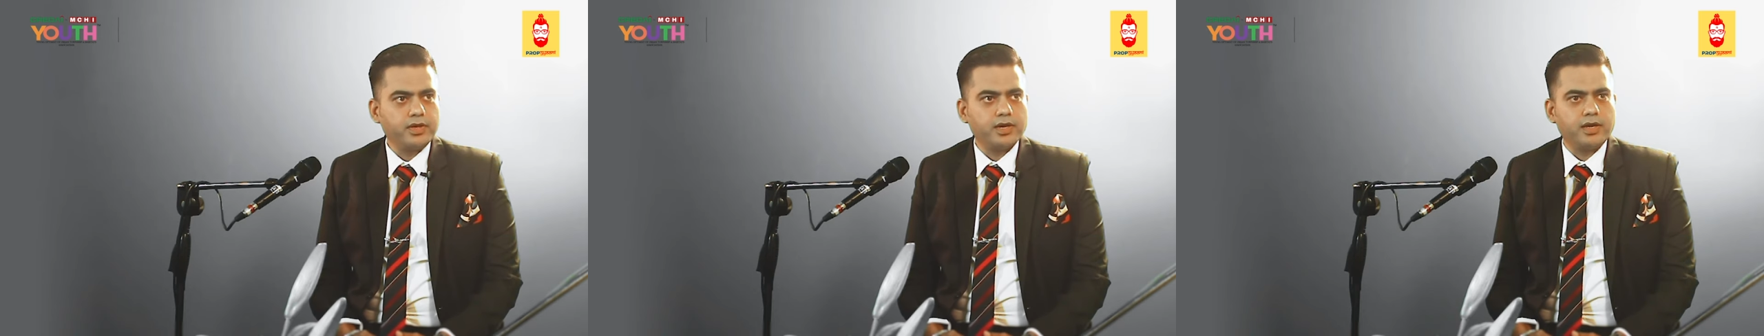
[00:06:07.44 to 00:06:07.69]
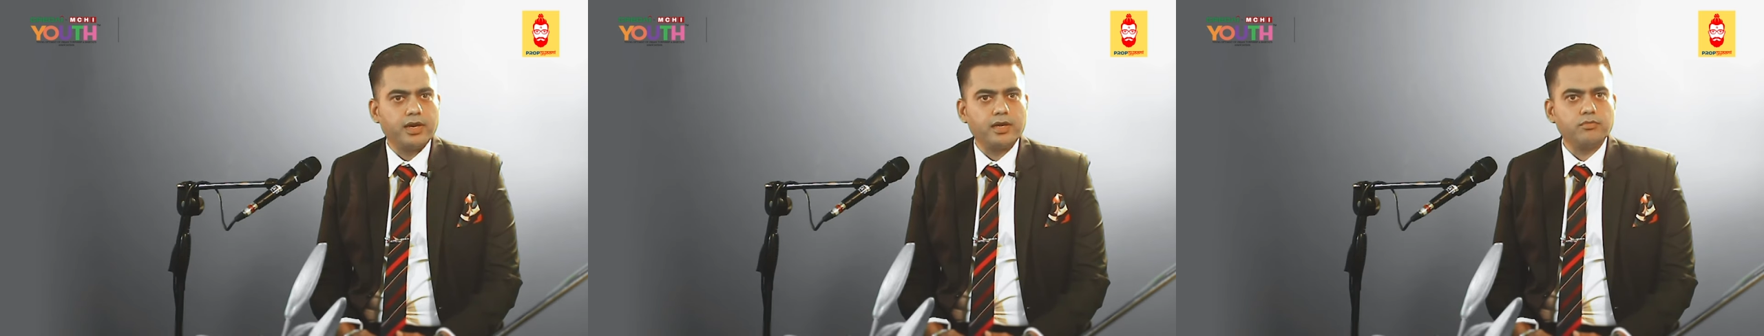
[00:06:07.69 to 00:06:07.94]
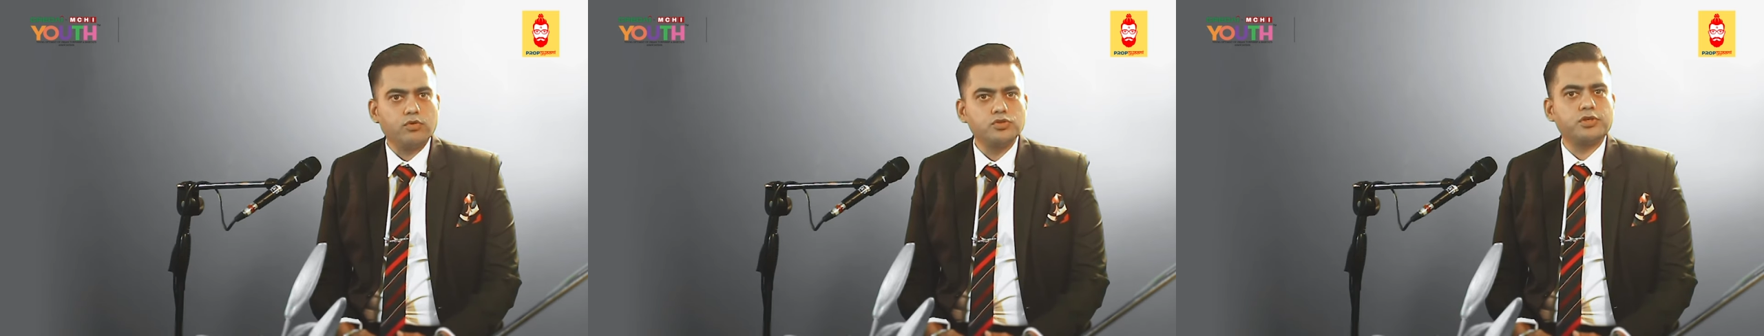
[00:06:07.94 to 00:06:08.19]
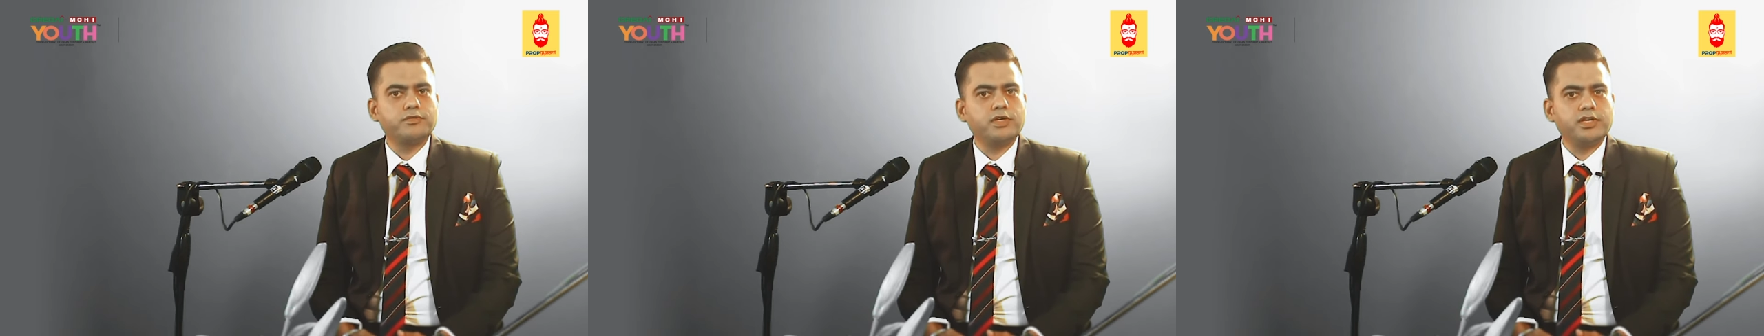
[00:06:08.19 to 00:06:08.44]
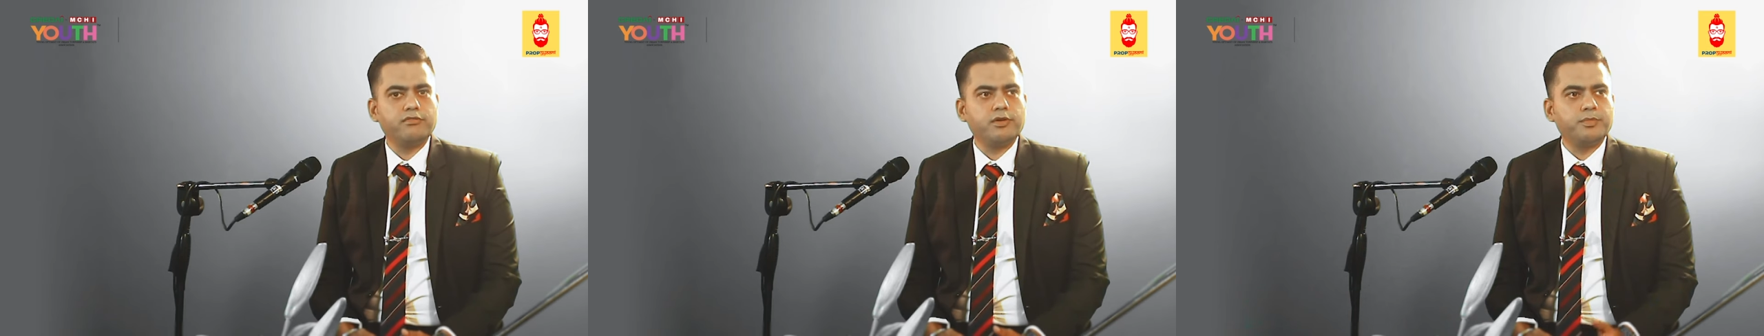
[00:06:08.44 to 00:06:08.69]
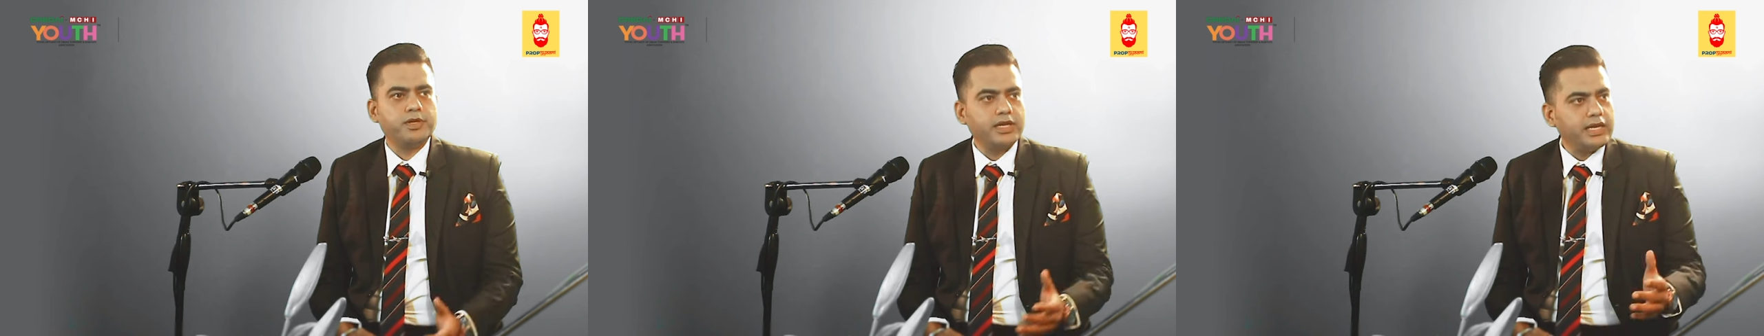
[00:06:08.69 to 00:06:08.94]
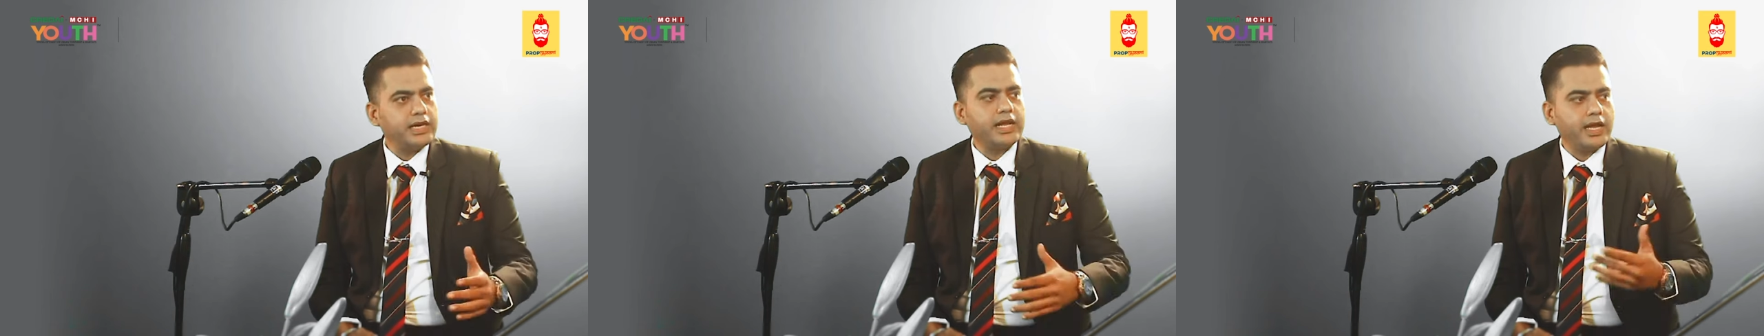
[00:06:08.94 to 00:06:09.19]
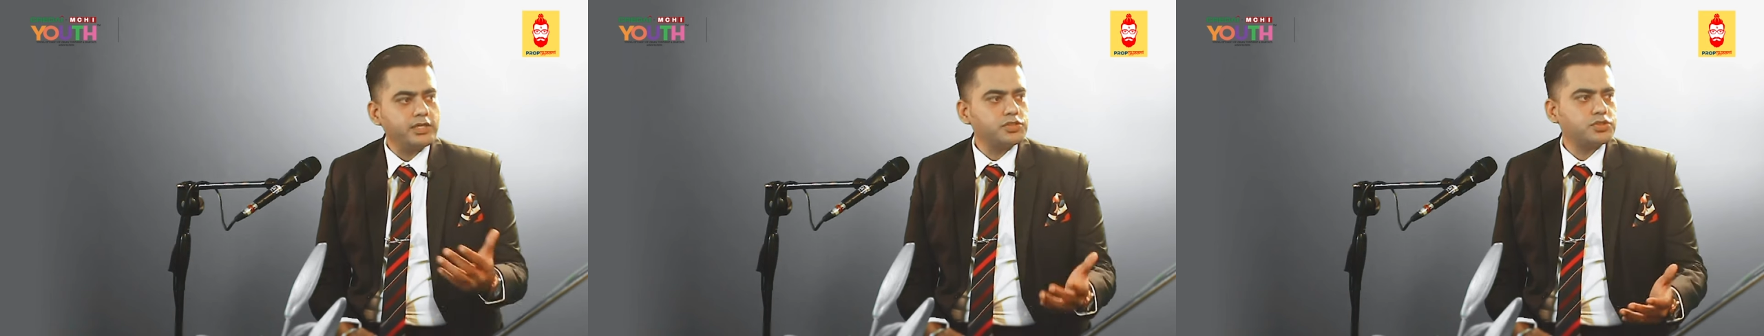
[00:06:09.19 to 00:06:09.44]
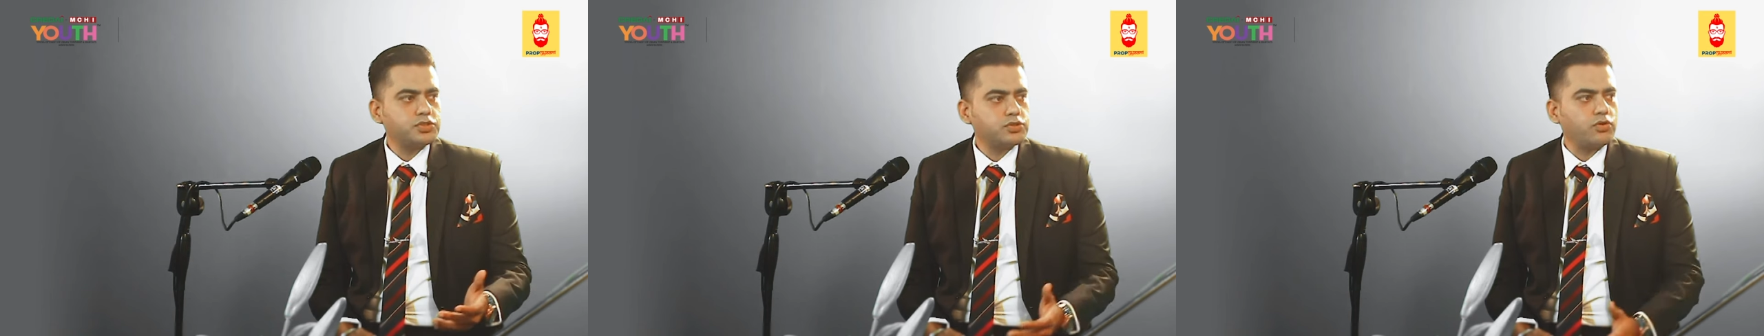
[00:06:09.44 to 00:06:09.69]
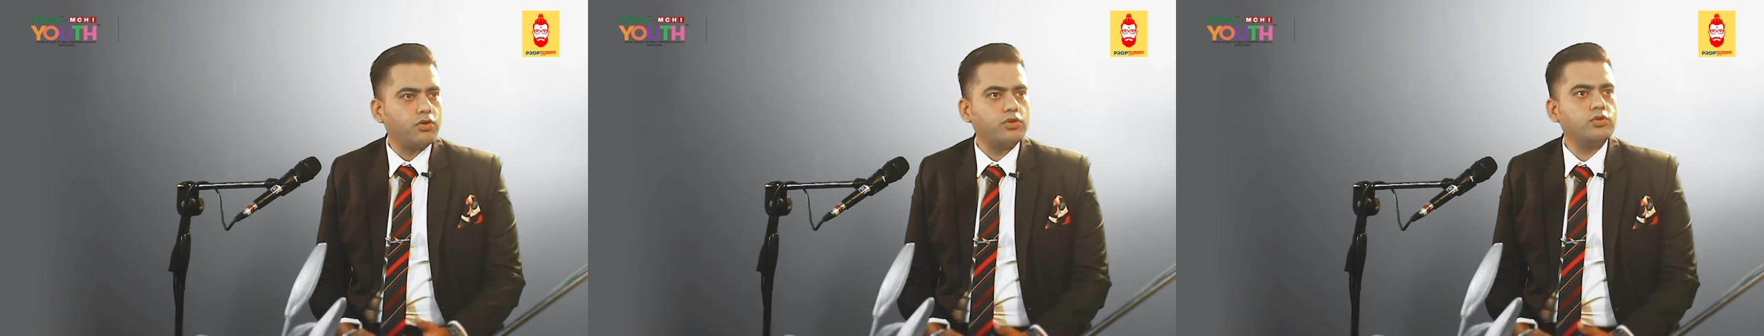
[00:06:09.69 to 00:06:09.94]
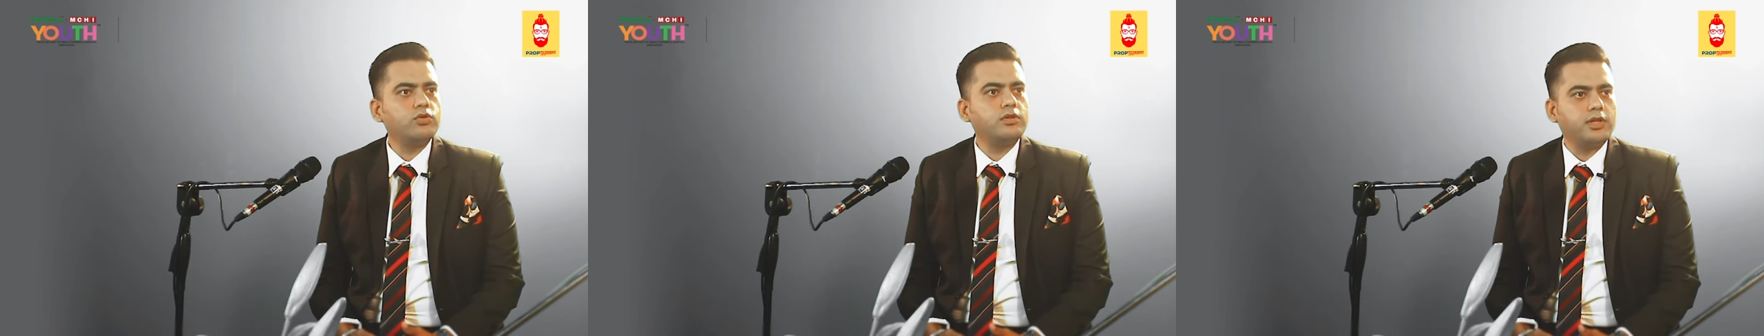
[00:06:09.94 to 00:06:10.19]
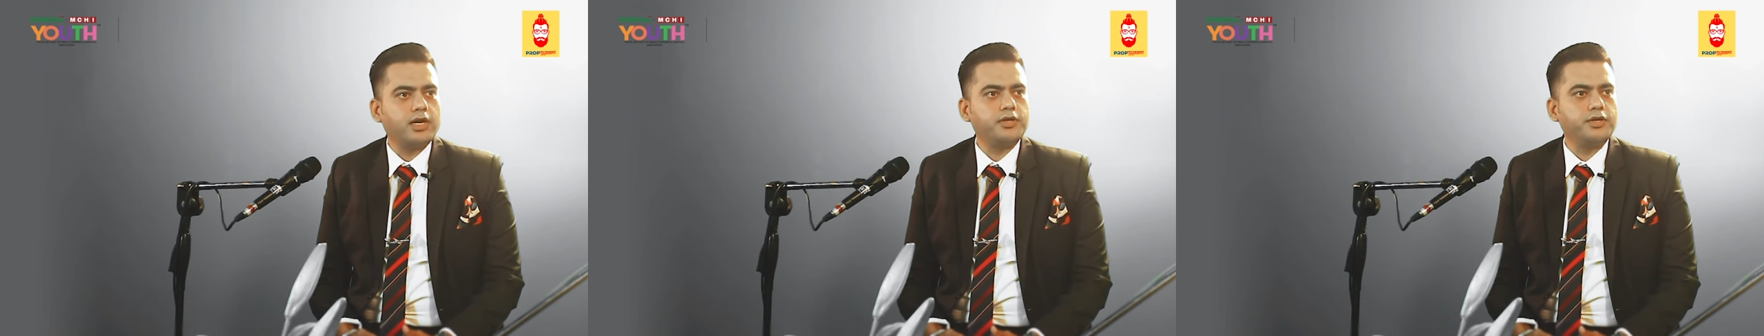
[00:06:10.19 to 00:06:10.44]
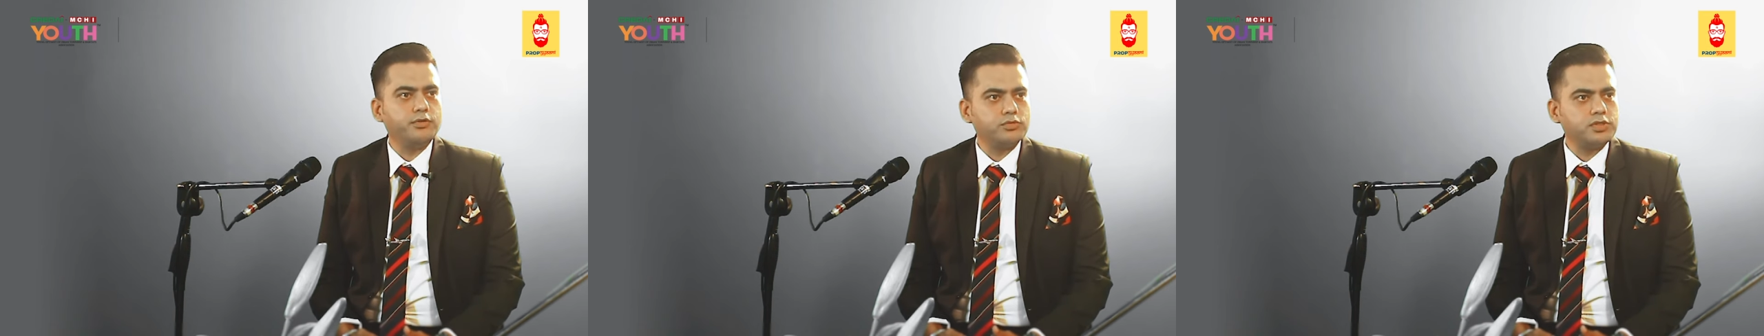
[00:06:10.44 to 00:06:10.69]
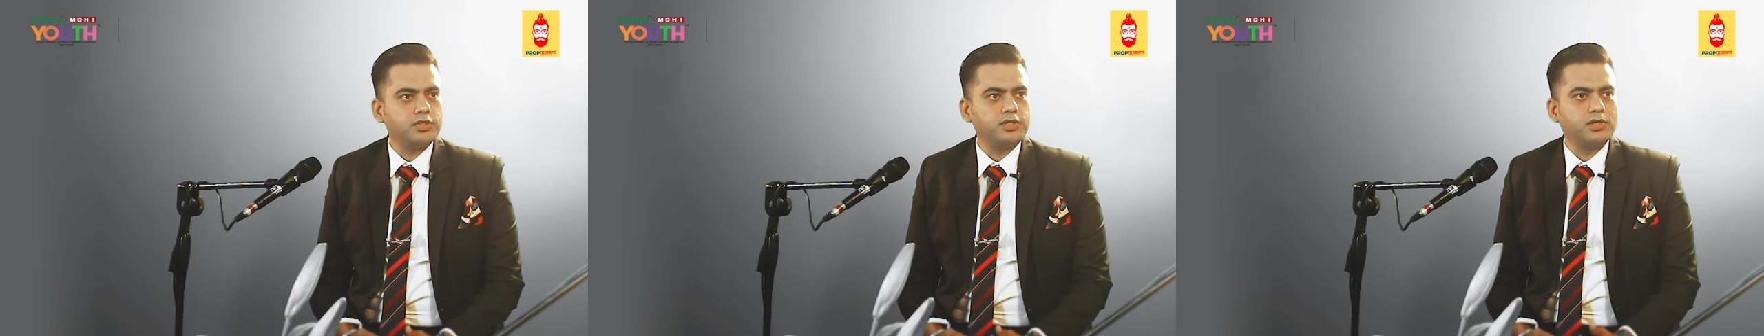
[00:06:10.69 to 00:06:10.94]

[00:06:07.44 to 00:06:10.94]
okay? And most of the developer encash on that news